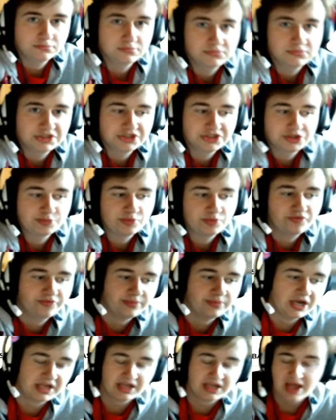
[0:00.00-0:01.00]
Just move
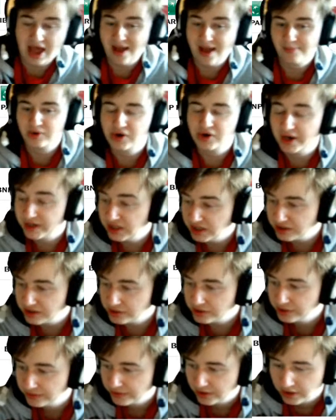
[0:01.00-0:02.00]
my camera
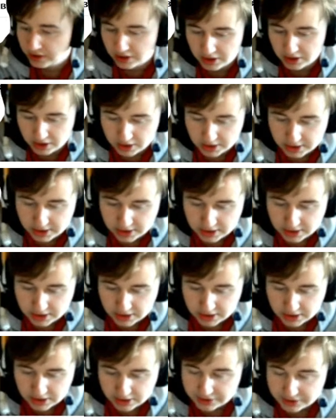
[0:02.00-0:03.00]
here.
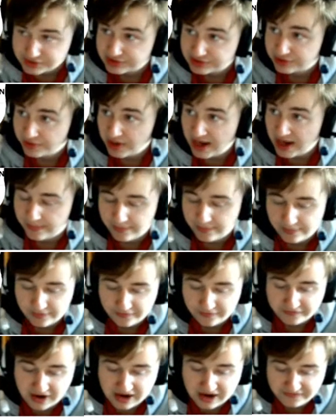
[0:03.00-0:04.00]
So yeah,
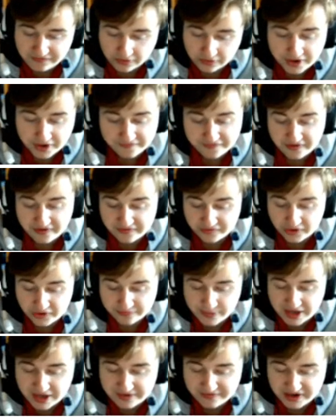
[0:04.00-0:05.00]
5-4 in favor
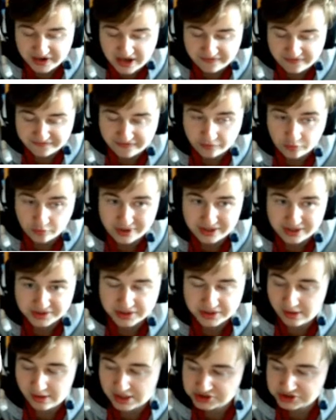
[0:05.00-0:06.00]
of Medvedev. Will
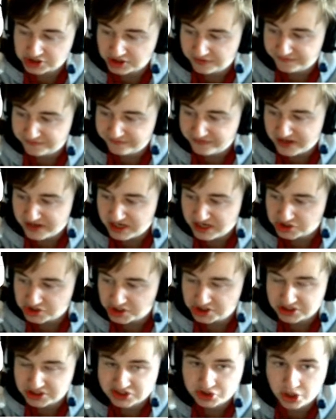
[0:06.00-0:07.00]
the Russian finish
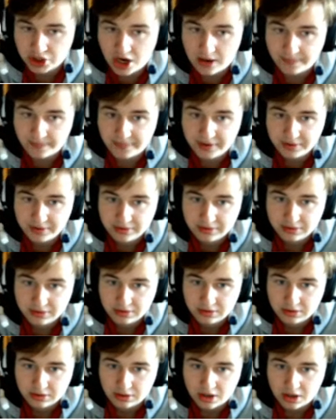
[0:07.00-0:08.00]
his job
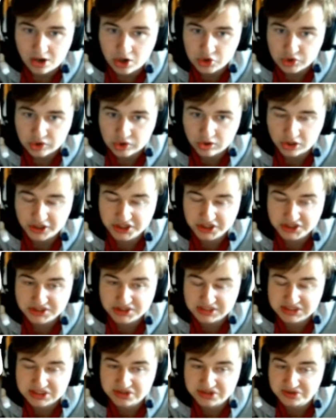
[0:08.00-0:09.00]
on
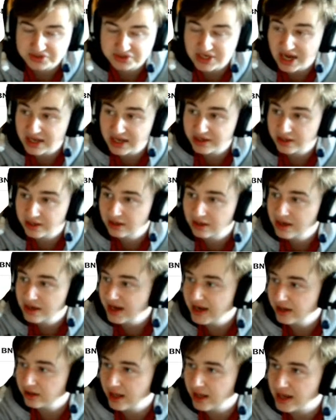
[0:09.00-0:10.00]
court Suzanne
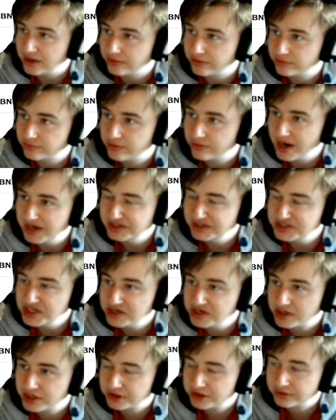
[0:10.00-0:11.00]
Lenglen right
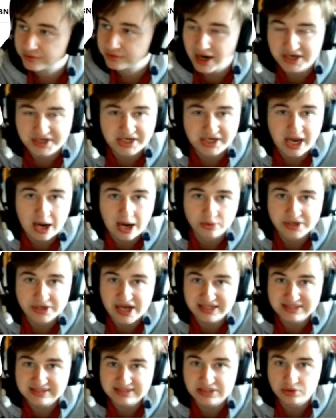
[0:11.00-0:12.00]
here, right now?
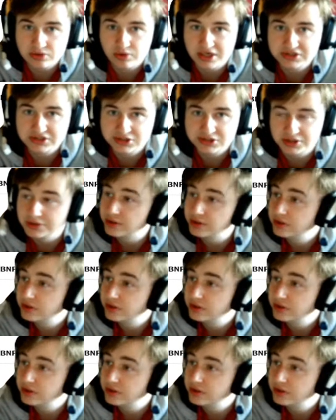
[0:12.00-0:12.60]
That's the question.